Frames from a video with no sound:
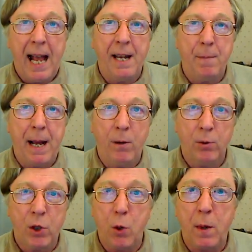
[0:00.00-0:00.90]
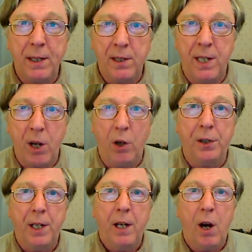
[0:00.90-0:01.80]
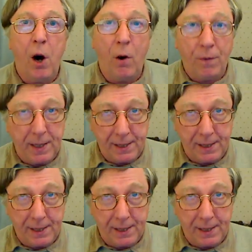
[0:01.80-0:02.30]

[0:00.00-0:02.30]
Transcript: and about 20 odd of